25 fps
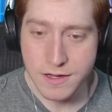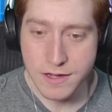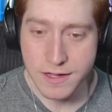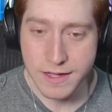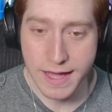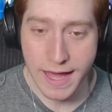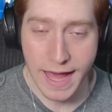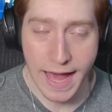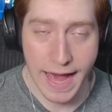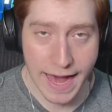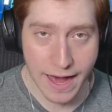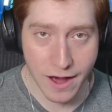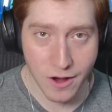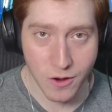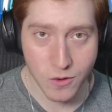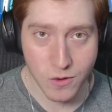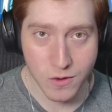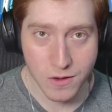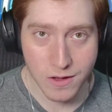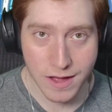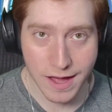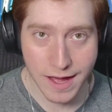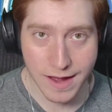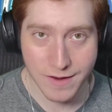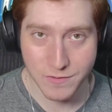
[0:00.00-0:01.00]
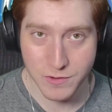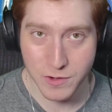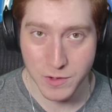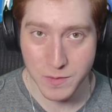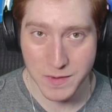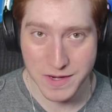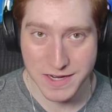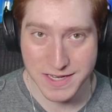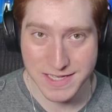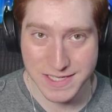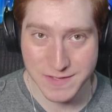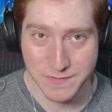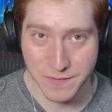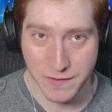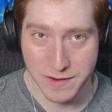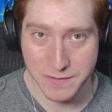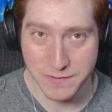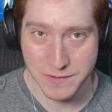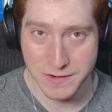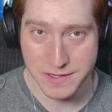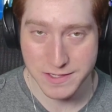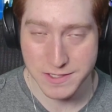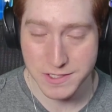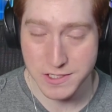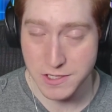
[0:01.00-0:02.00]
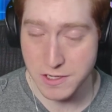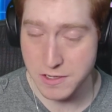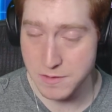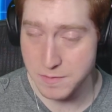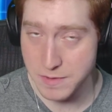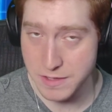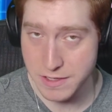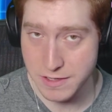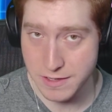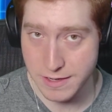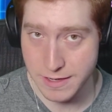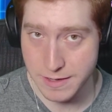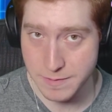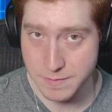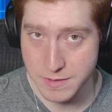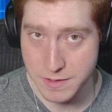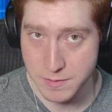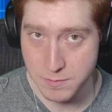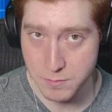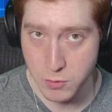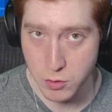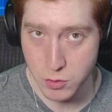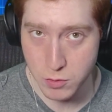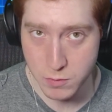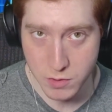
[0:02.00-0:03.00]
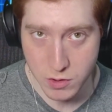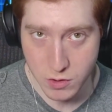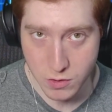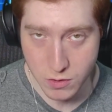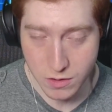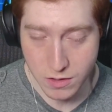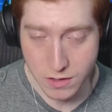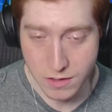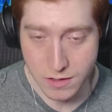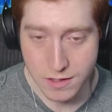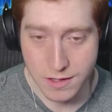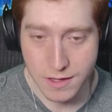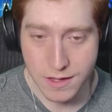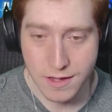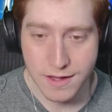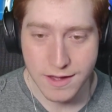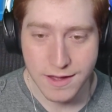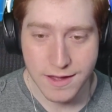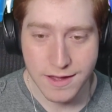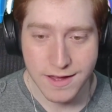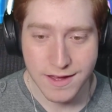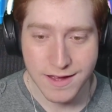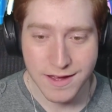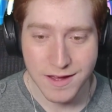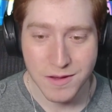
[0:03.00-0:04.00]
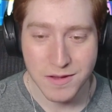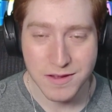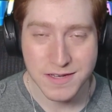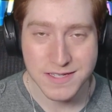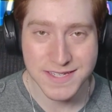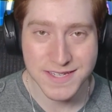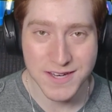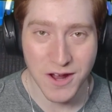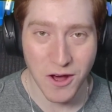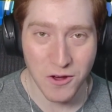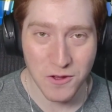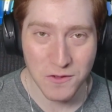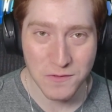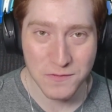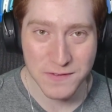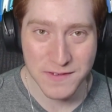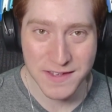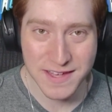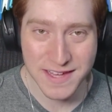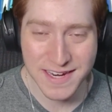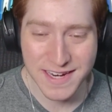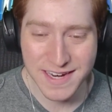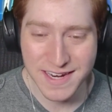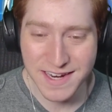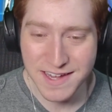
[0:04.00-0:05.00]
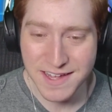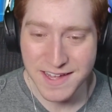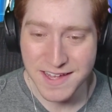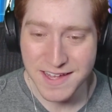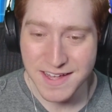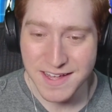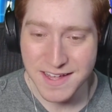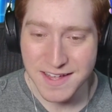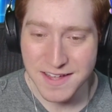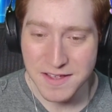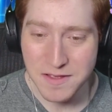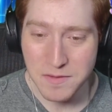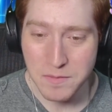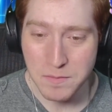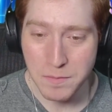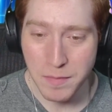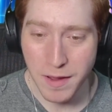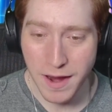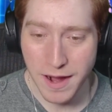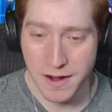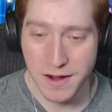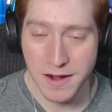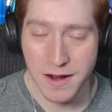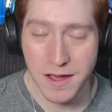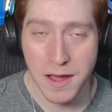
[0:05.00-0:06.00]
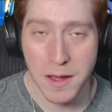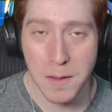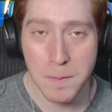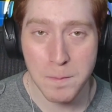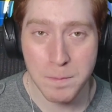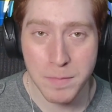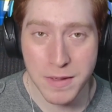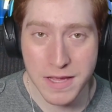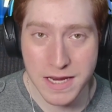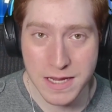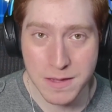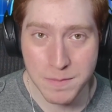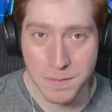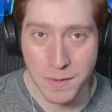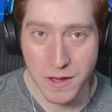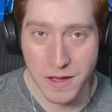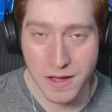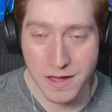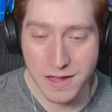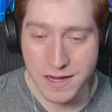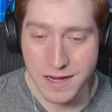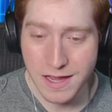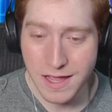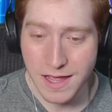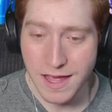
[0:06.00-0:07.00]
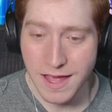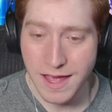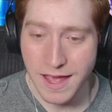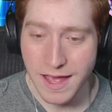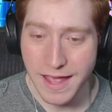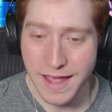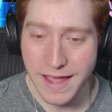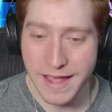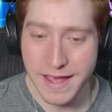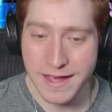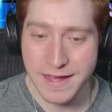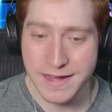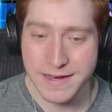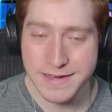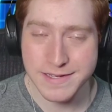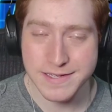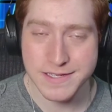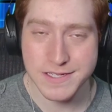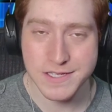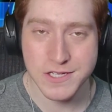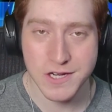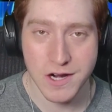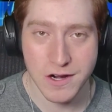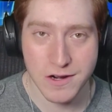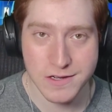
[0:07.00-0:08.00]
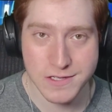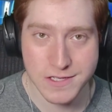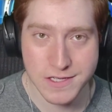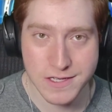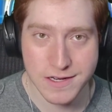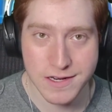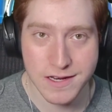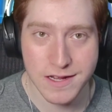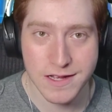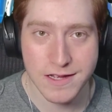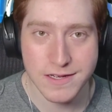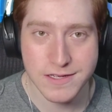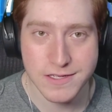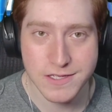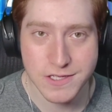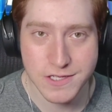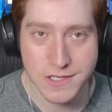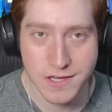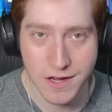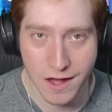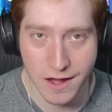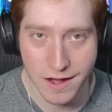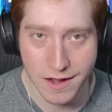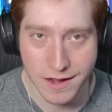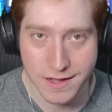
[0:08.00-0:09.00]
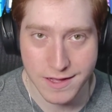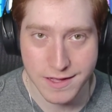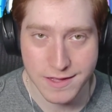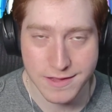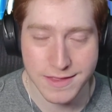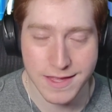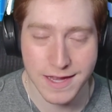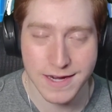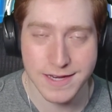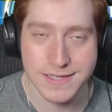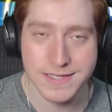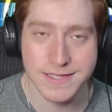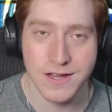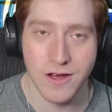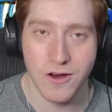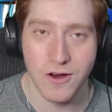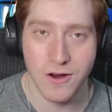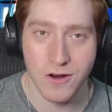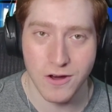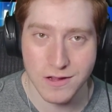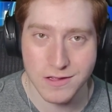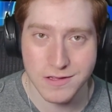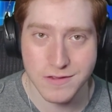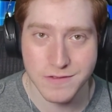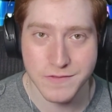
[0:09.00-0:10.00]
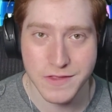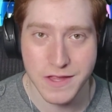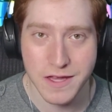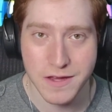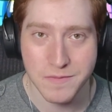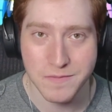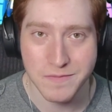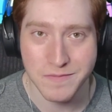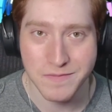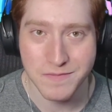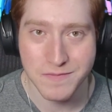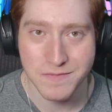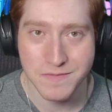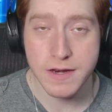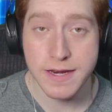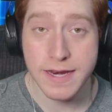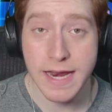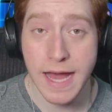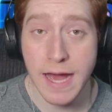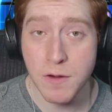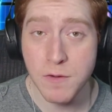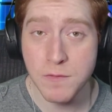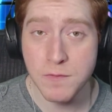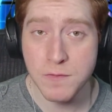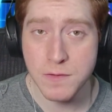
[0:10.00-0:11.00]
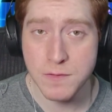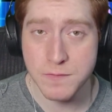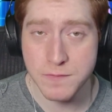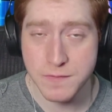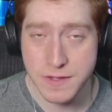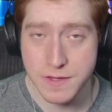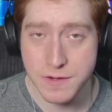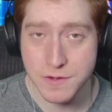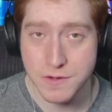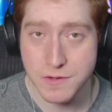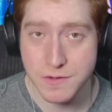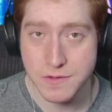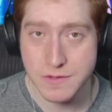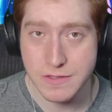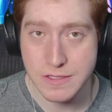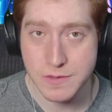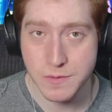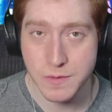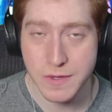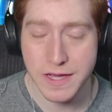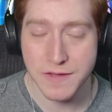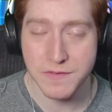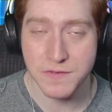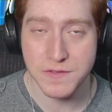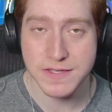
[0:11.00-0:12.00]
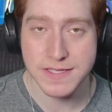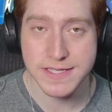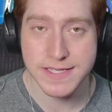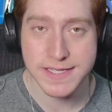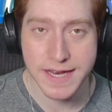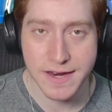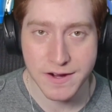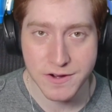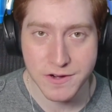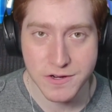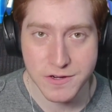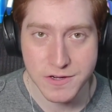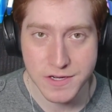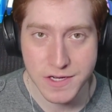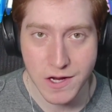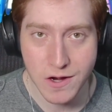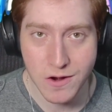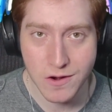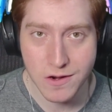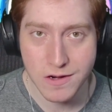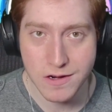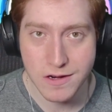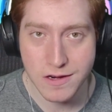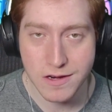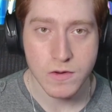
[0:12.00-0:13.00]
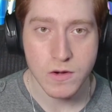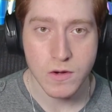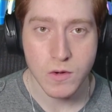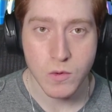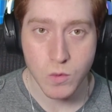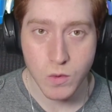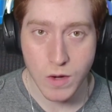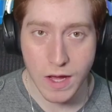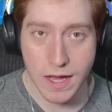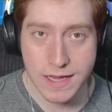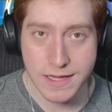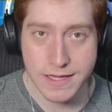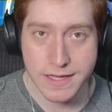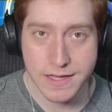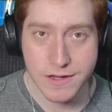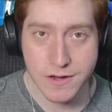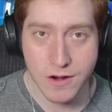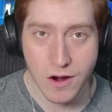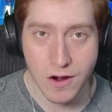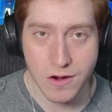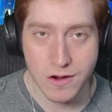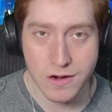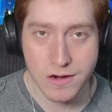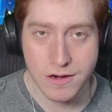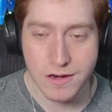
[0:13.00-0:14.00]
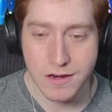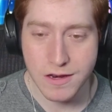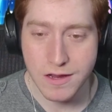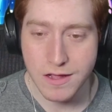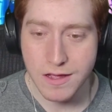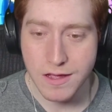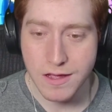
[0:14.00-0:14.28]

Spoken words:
Cow, everybody's favorite, should have been named Moo, Dolphin, Para, Biddybud, and Chargin' Chuck. That is all of them. Now for vehicles, we got the Standard Cart, Rally Cart,